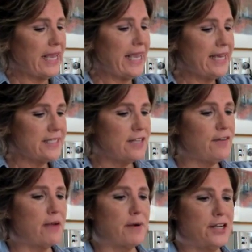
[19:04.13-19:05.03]
is the
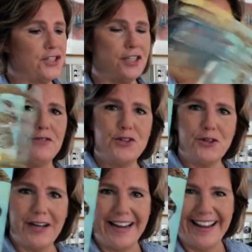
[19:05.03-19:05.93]
vibration of
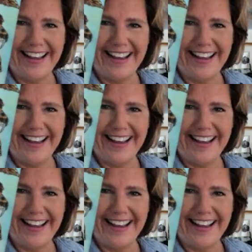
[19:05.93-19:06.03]
joy.